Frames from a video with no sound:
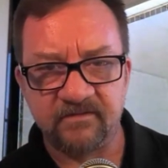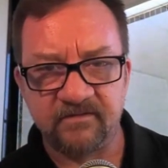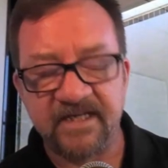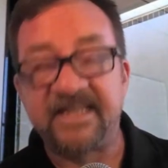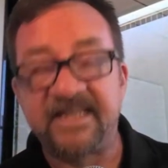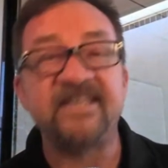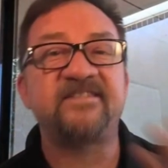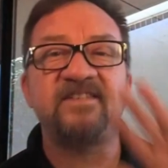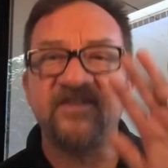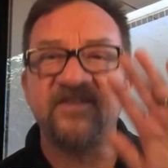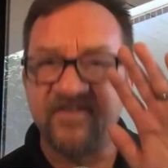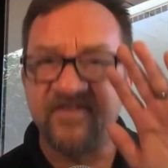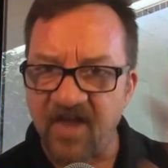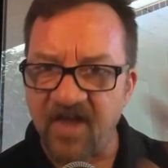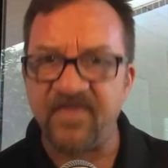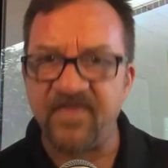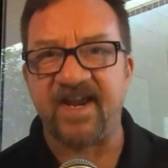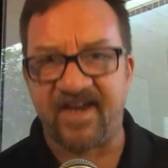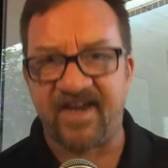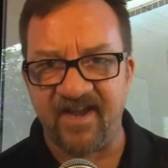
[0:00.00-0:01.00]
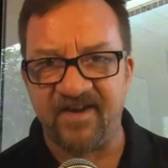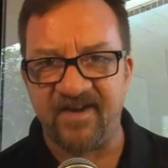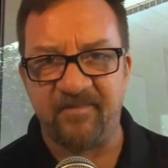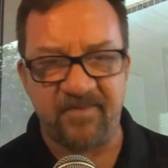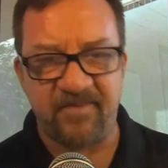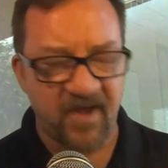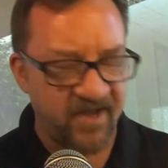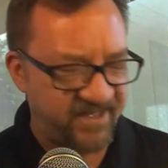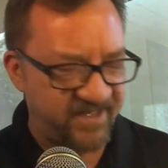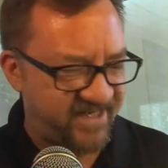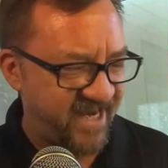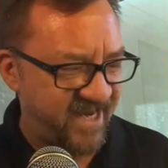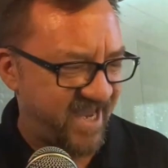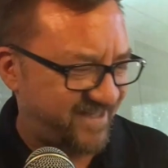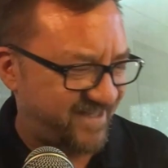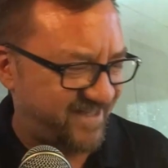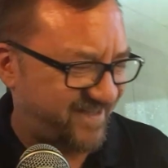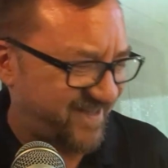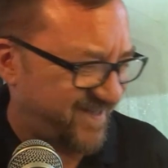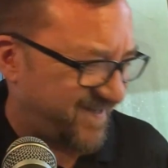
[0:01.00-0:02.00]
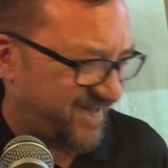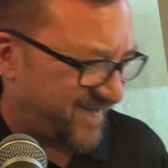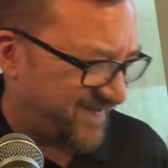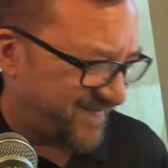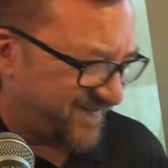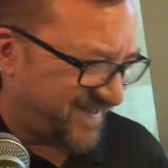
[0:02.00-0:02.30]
This is not that kind of podcast.